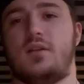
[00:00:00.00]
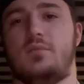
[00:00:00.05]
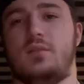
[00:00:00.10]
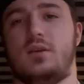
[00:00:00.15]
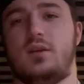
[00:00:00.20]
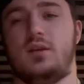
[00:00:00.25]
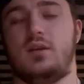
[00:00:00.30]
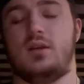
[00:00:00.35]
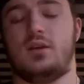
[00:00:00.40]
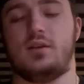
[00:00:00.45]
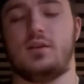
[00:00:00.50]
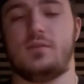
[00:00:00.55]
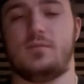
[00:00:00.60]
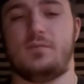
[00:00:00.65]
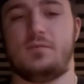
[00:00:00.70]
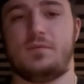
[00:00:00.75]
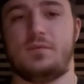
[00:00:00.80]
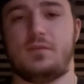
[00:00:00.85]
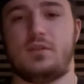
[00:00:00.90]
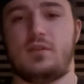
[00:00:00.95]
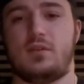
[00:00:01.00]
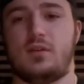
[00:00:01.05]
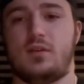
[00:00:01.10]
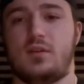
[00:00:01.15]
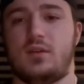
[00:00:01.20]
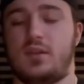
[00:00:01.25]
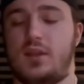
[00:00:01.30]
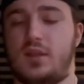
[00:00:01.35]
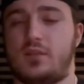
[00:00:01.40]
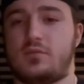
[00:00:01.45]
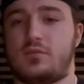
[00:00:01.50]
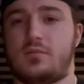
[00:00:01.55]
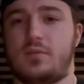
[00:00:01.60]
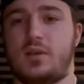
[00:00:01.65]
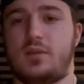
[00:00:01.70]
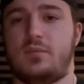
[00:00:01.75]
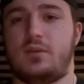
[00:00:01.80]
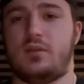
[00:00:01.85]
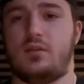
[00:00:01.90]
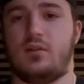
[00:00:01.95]
here. That's what made me
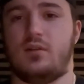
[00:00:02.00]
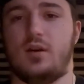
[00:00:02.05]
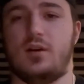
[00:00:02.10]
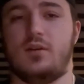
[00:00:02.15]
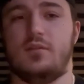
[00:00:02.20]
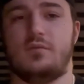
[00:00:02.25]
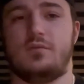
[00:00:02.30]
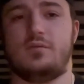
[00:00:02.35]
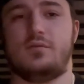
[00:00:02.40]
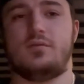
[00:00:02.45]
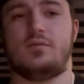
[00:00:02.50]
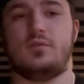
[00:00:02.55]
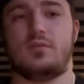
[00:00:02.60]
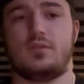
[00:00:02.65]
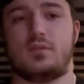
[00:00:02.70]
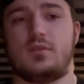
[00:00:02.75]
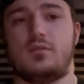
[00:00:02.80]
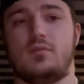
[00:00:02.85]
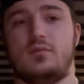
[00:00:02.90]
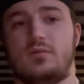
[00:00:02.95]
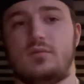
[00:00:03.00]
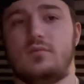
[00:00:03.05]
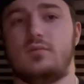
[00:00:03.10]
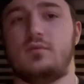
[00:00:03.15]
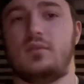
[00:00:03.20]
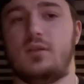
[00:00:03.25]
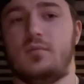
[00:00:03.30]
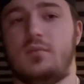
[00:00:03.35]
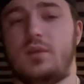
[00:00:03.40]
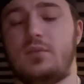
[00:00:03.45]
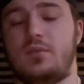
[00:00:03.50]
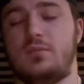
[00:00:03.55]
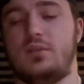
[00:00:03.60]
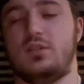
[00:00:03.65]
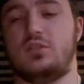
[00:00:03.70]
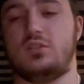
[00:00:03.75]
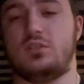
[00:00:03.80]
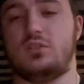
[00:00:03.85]
love and made me choose